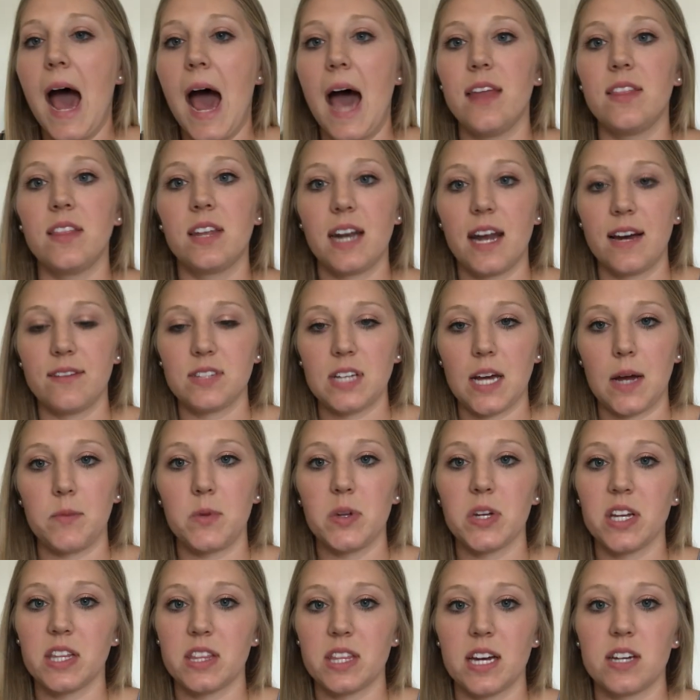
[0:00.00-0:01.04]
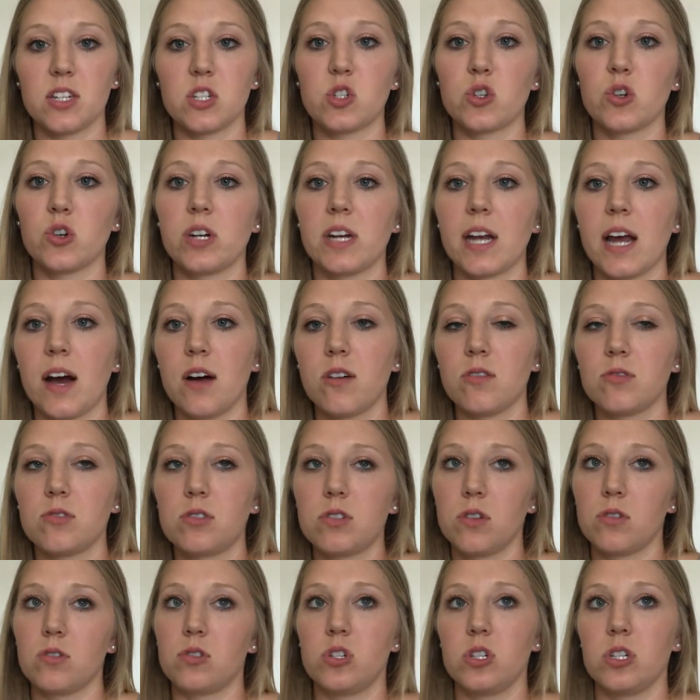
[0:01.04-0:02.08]
And then have time to get that treat out
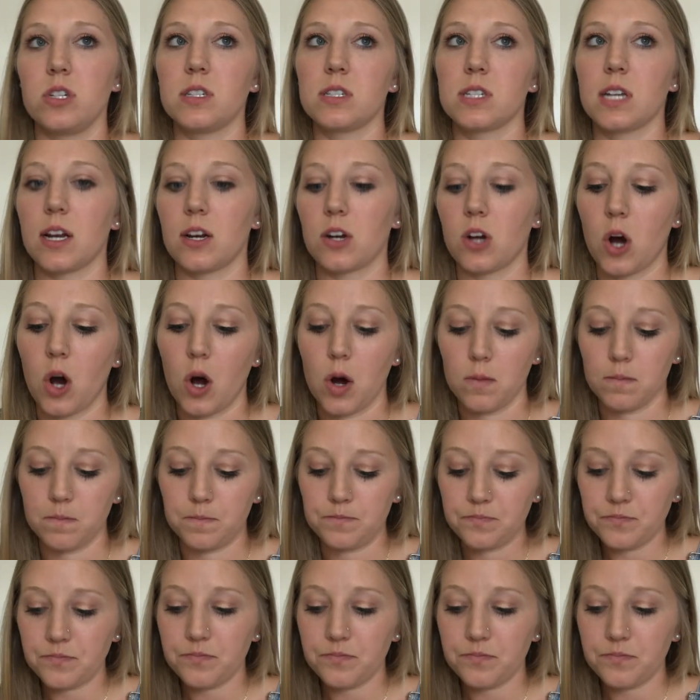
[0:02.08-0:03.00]
so she stayed calm.